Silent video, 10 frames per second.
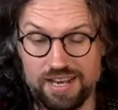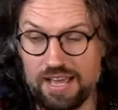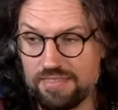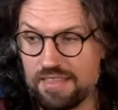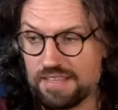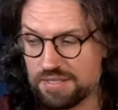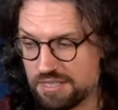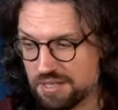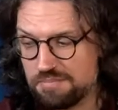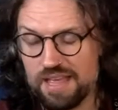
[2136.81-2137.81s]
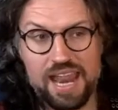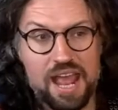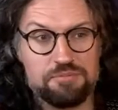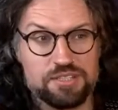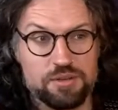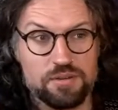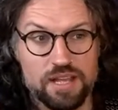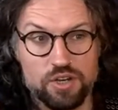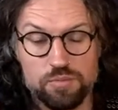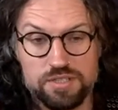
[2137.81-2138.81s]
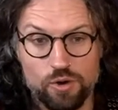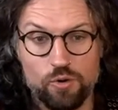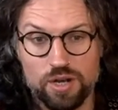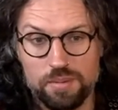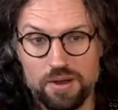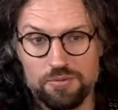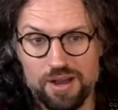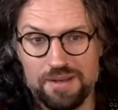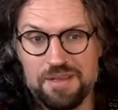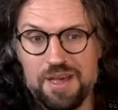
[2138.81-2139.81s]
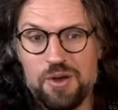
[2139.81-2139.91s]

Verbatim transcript: And I think this is something that Ed was doing that no one's talking about, right?